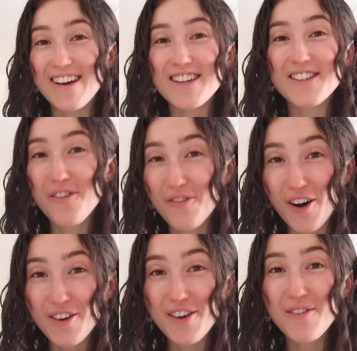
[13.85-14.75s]
guys,
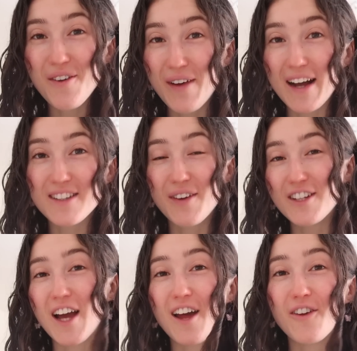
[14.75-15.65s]
welcome back to my
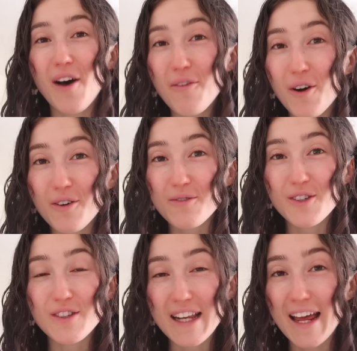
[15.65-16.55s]
channel and welcome
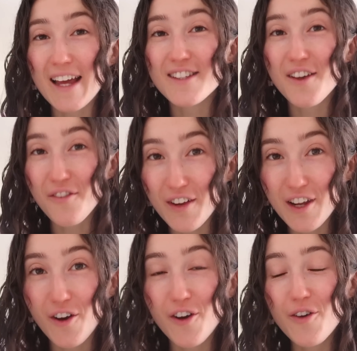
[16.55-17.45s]
to today's
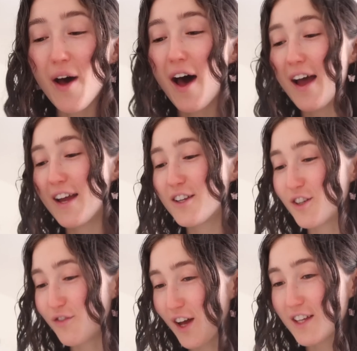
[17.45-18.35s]
video. I
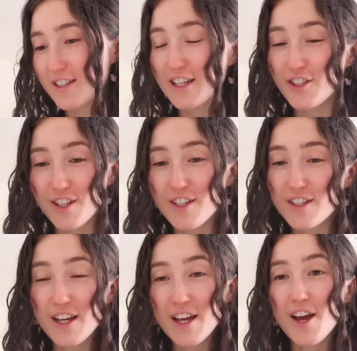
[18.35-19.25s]
should firstly
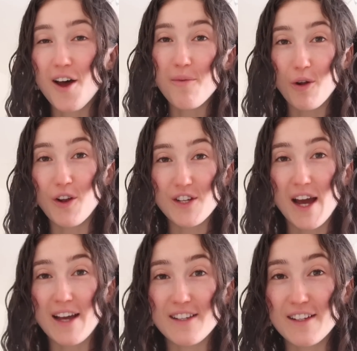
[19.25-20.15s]
just
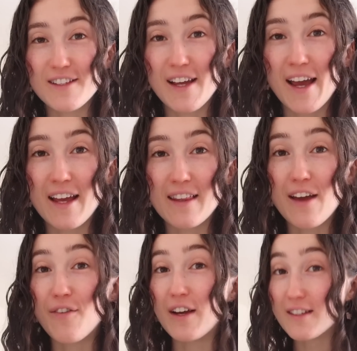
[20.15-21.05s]
apologize and say that
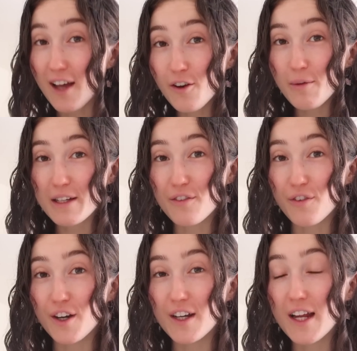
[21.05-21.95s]
if I sound a bit
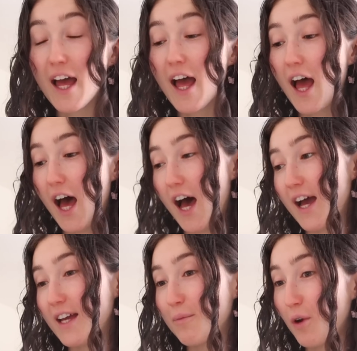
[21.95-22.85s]
different,
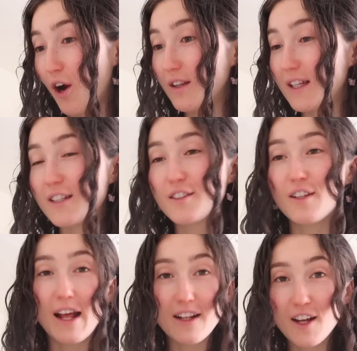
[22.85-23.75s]
I am currently
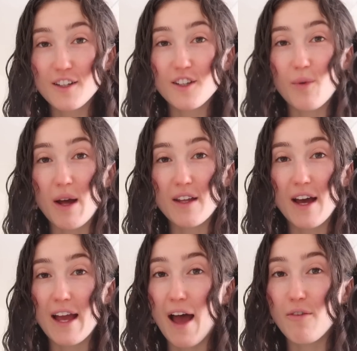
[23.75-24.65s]
slightly under the weather.
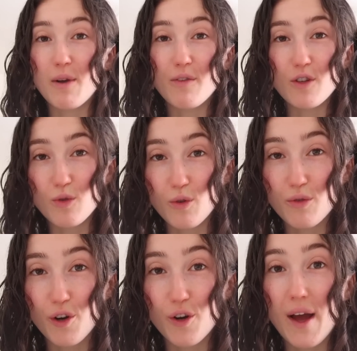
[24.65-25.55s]
I have a bit of a sore
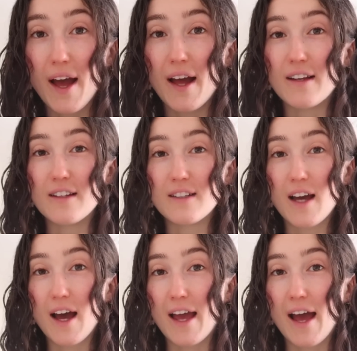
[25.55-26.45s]
throat and
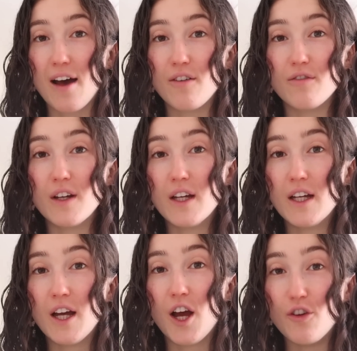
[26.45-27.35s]
I have
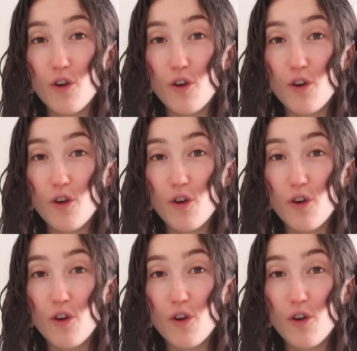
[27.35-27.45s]
a